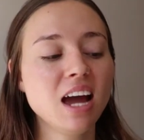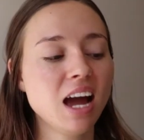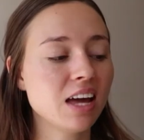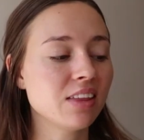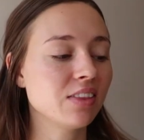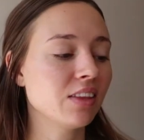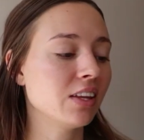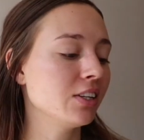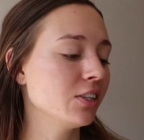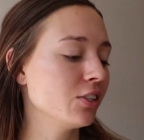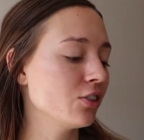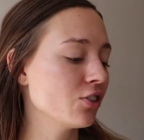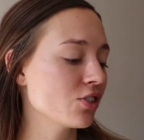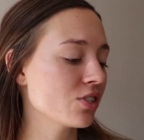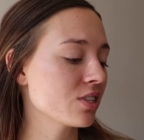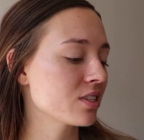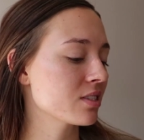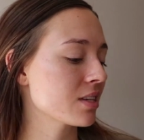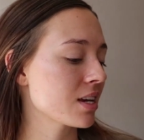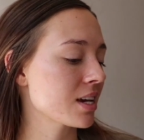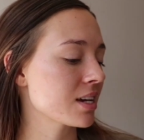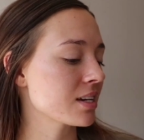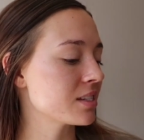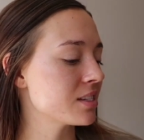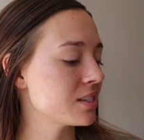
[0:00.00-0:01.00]
And then you
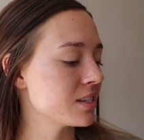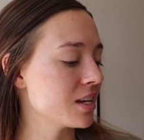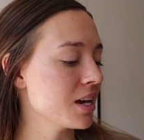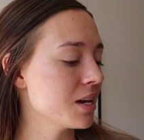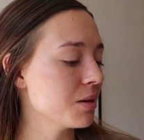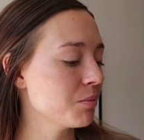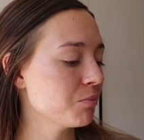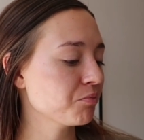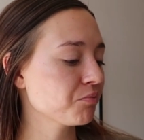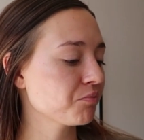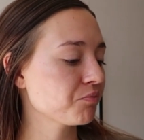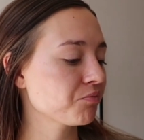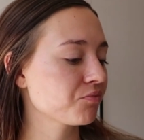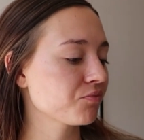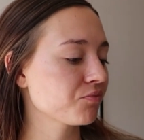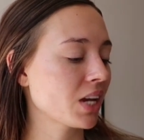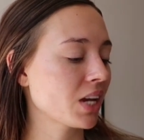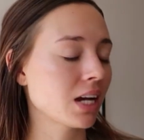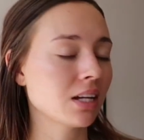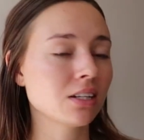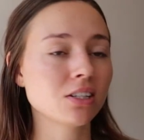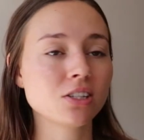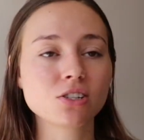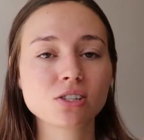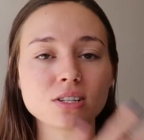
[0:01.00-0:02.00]
just like sit
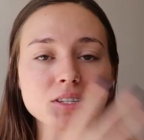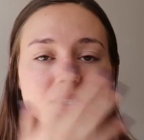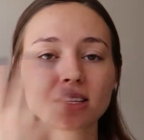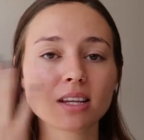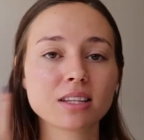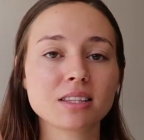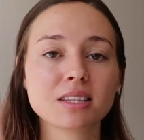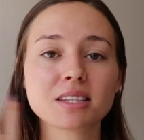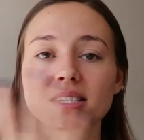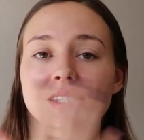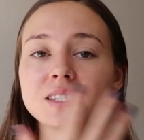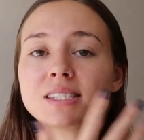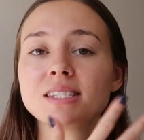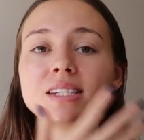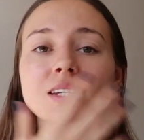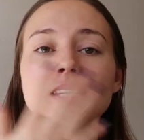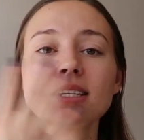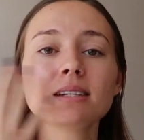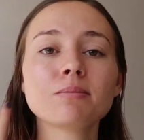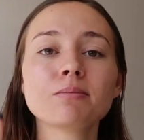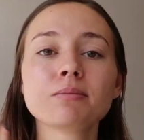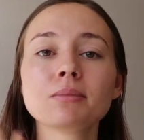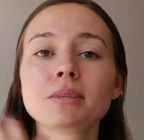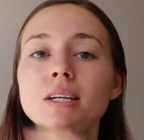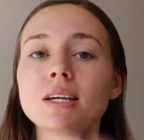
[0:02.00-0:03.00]
and you just let the
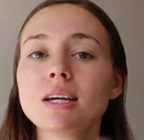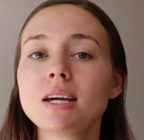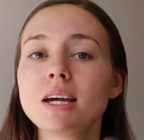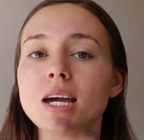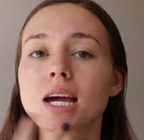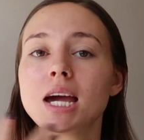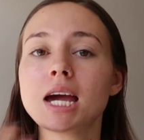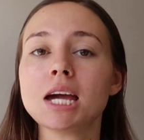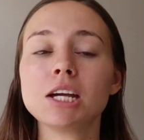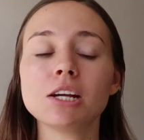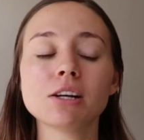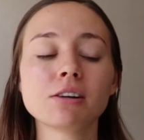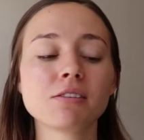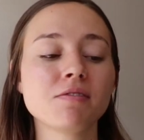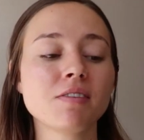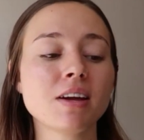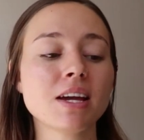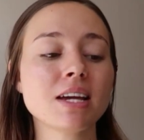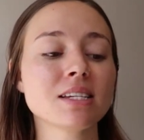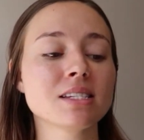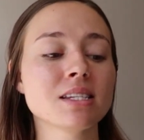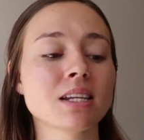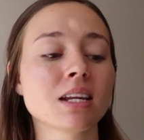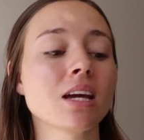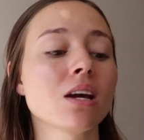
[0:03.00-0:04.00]
steam hit your
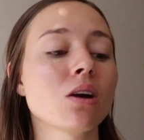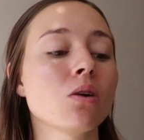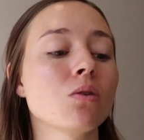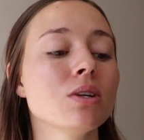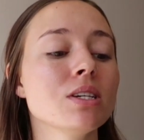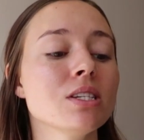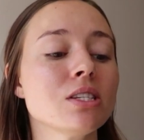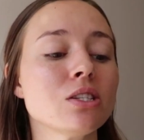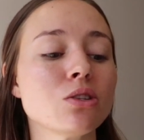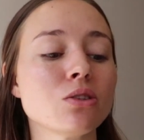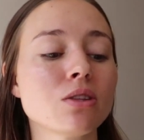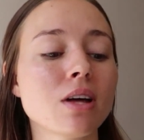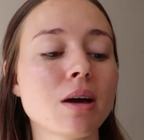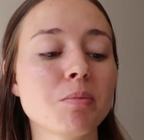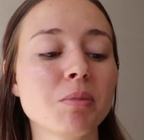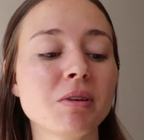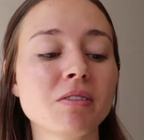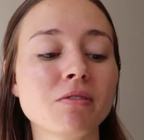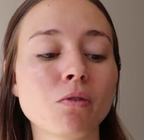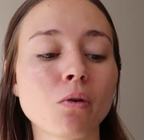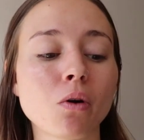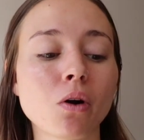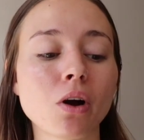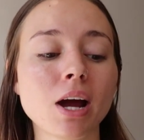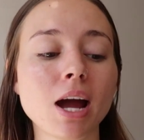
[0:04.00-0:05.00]
face. And I always do that
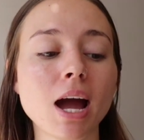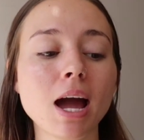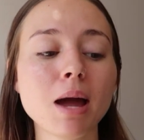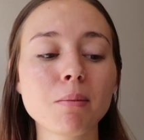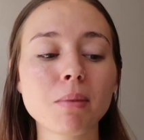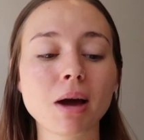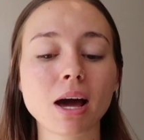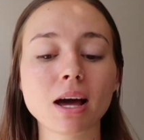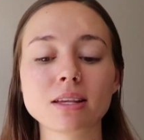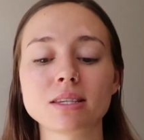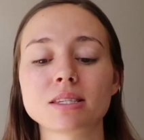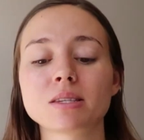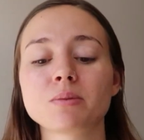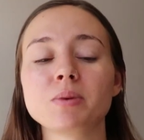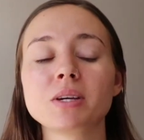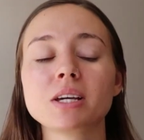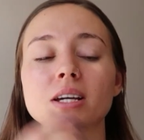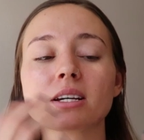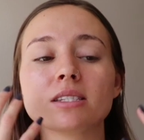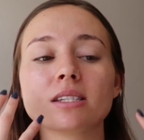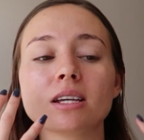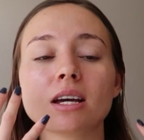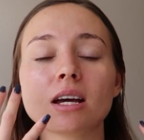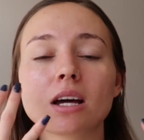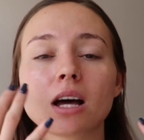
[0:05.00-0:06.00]
before I mask
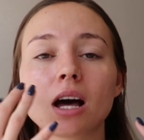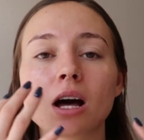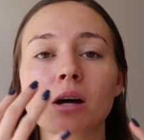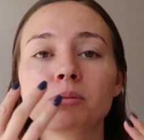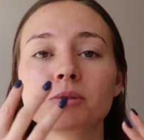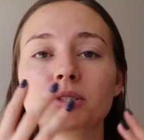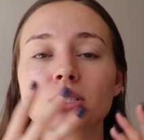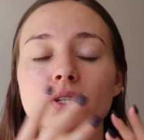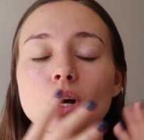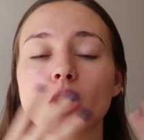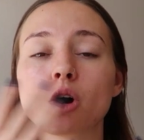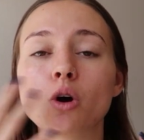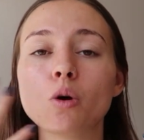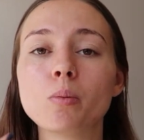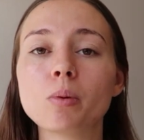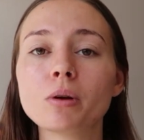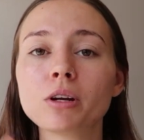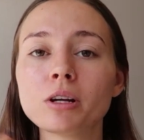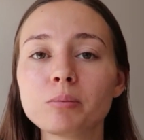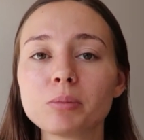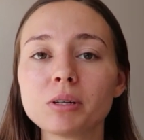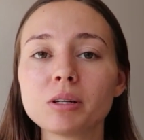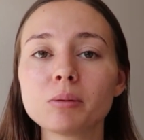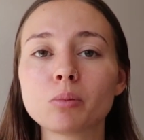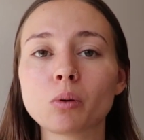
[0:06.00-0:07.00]
because it helps to
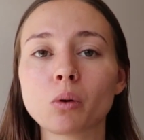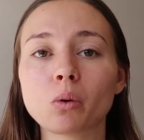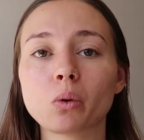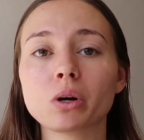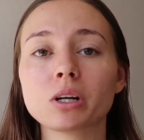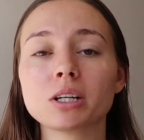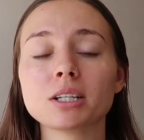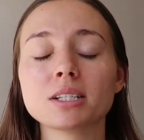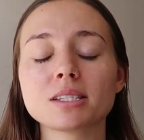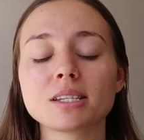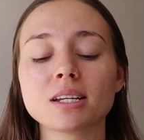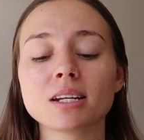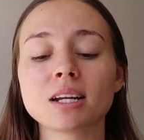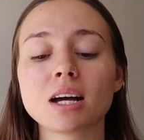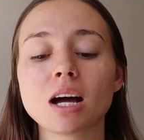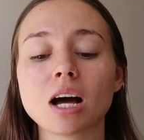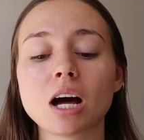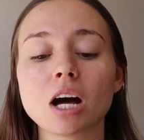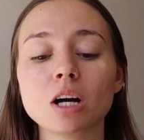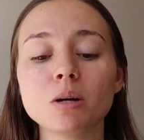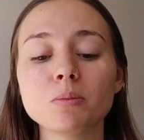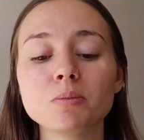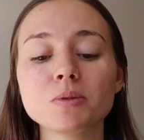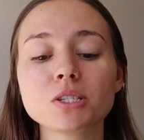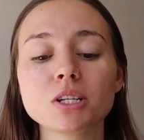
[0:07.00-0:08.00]
open up your pores, and it
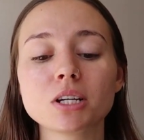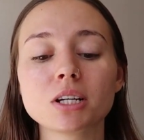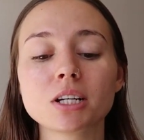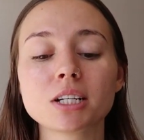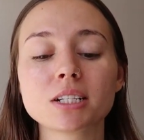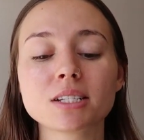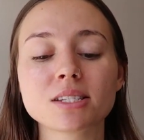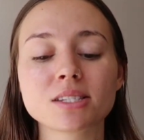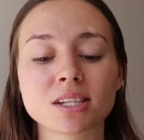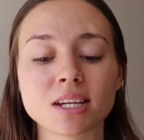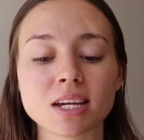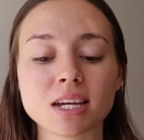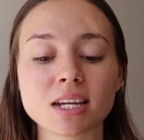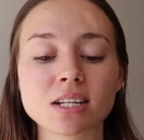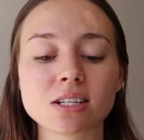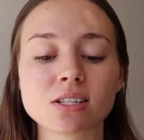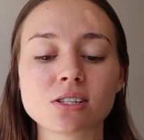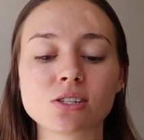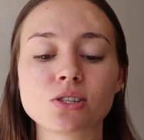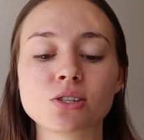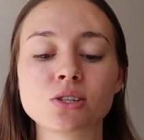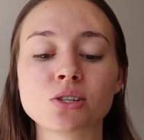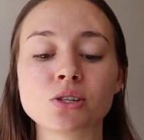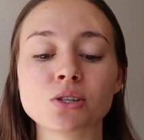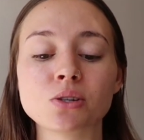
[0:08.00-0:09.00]
helps your
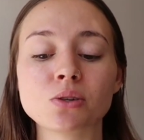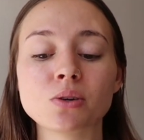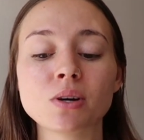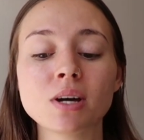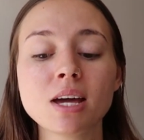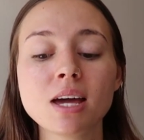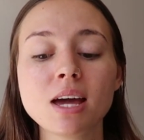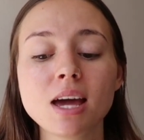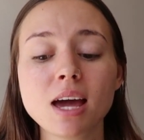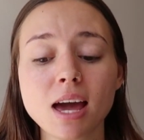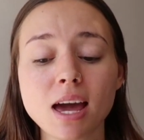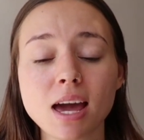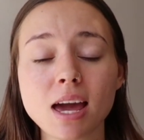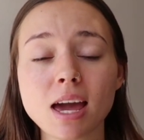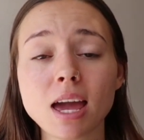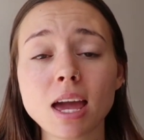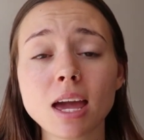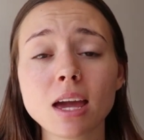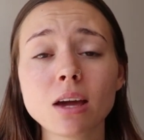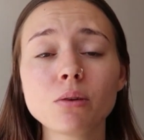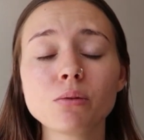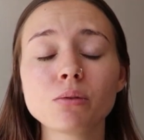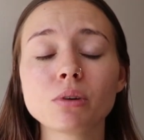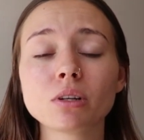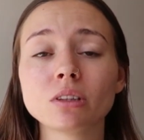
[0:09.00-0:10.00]
skin to
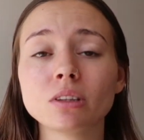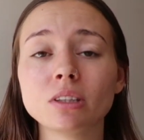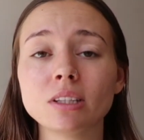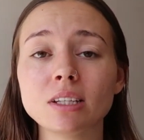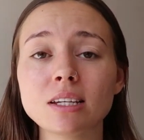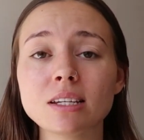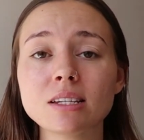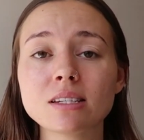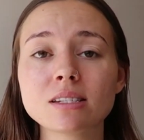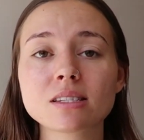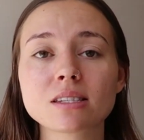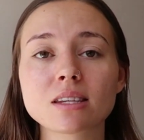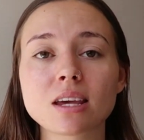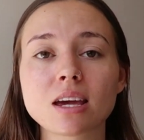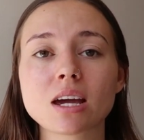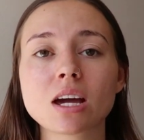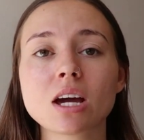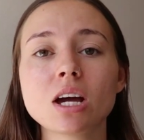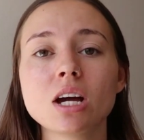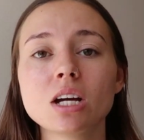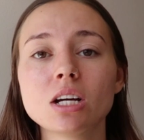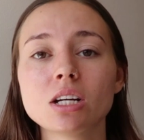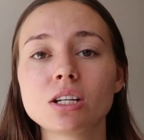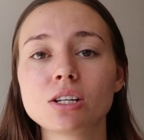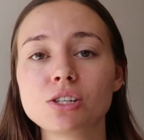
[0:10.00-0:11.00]
release like
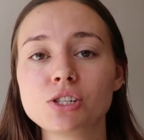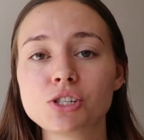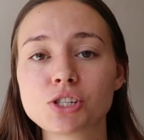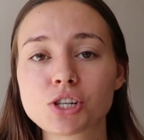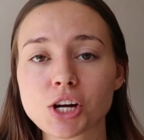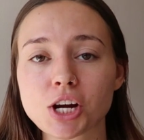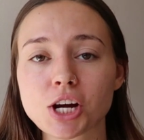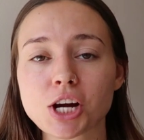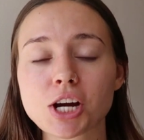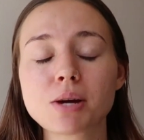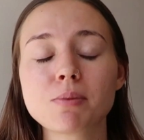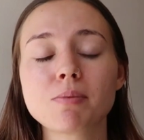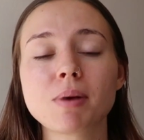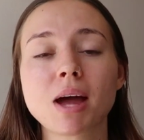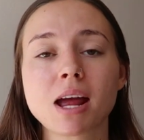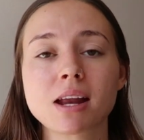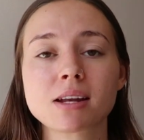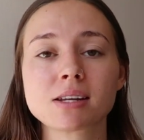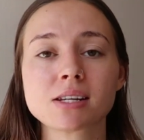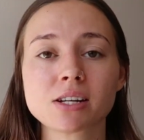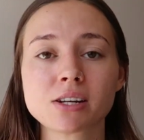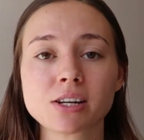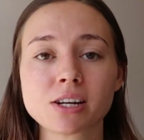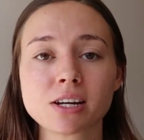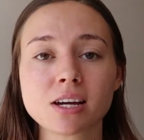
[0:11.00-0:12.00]
dirt,
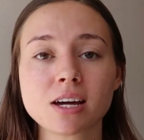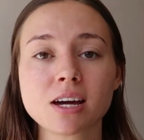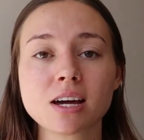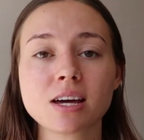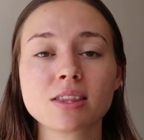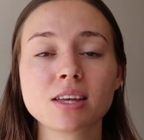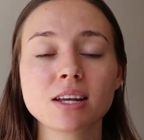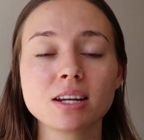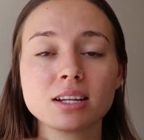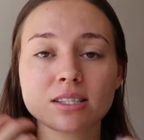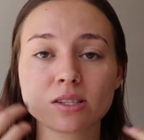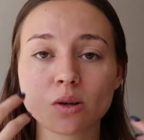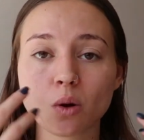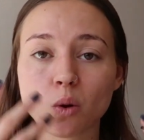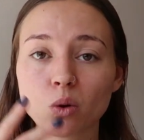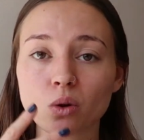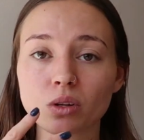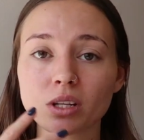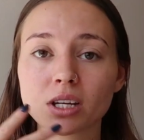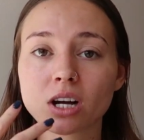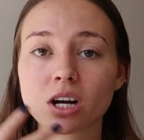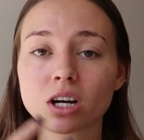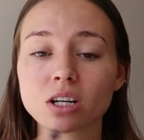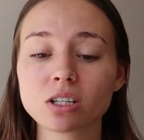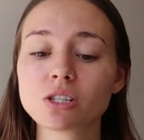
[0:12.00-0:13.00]
bacteria that it's
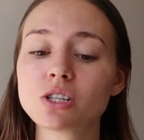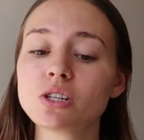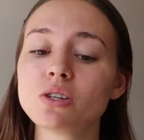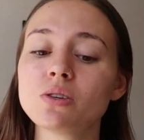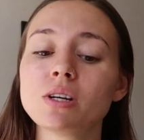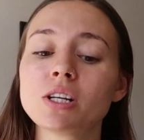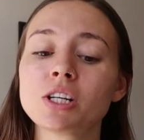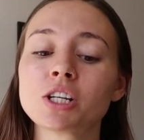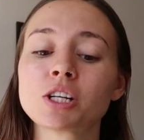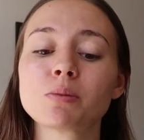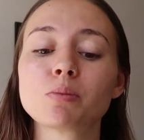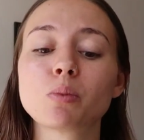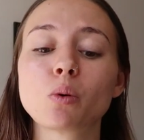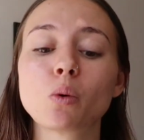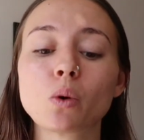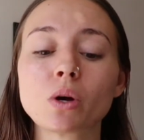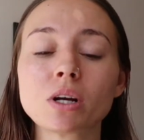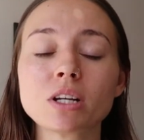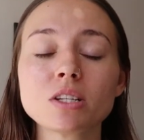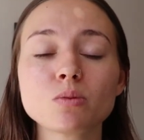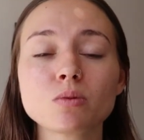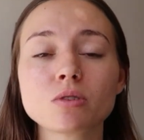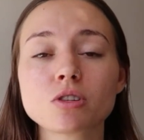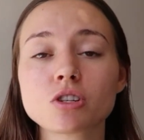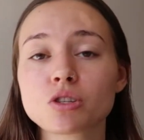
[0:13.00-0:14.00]
holding onto in your
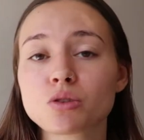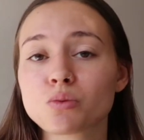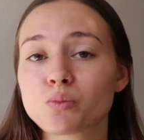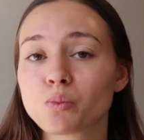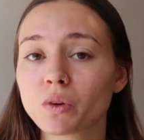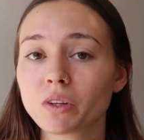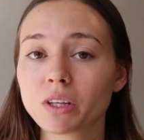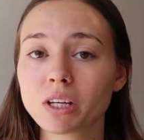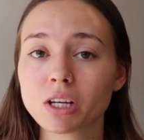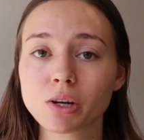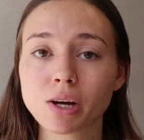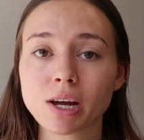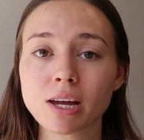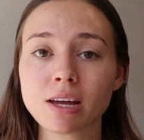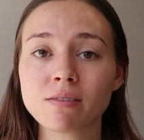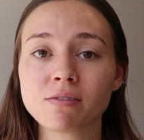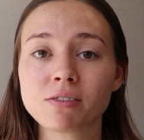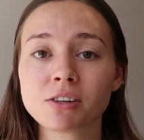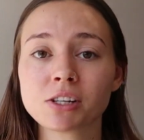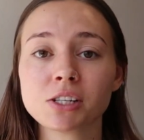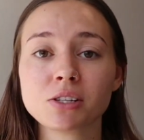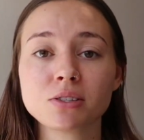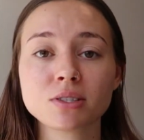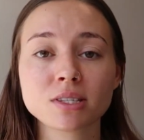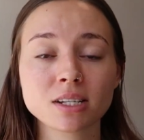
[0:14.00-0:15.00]
pores, which is really great
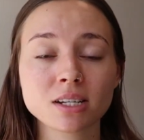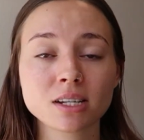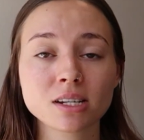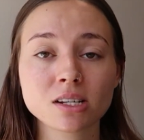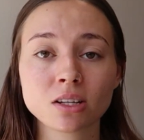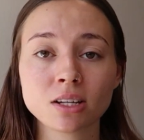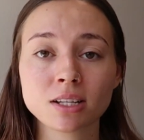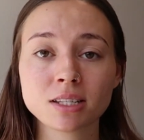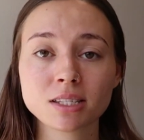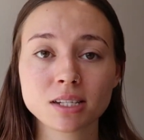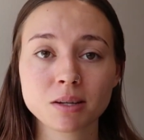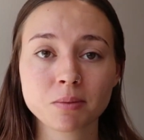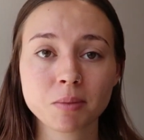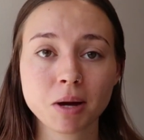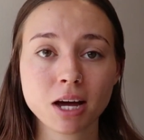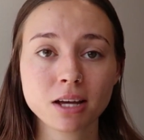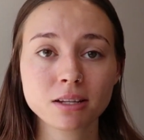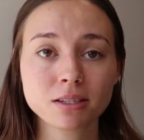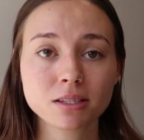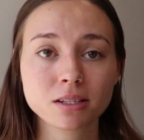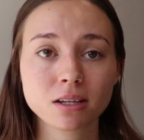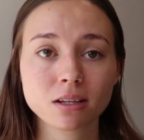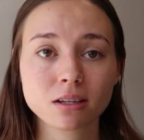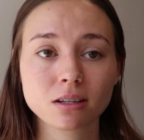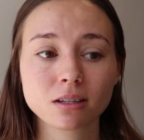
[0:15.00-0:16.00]
if you're using a cleansing
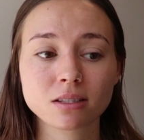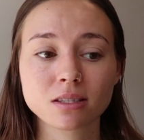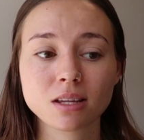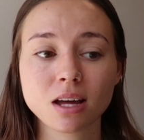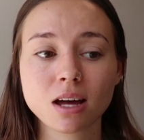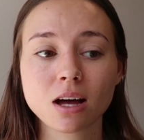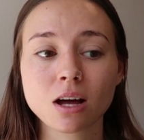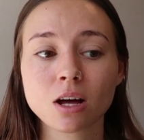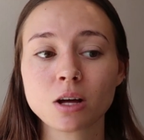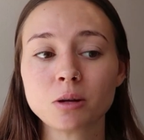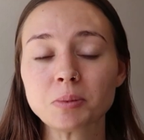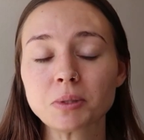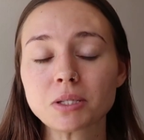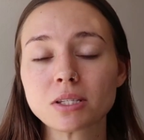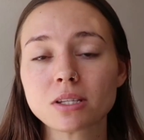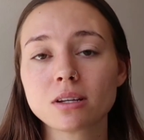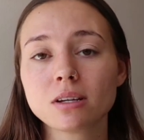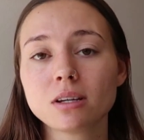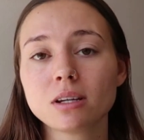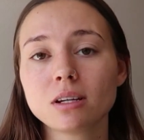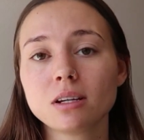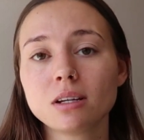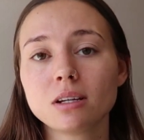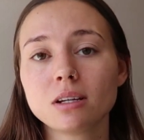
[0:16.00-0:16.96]
mask, because that helps